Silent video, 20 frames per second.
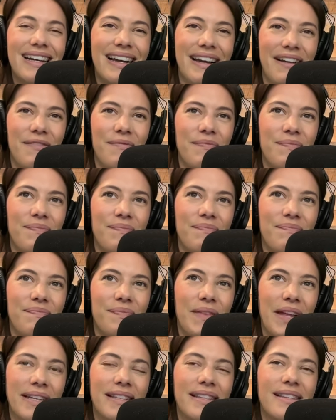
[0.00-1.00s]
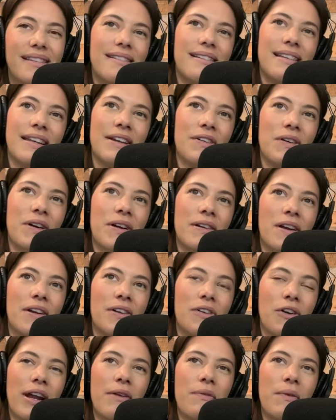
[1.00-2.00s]
That's, you know,
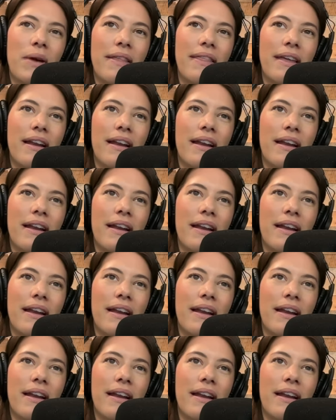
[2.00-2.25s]
a great way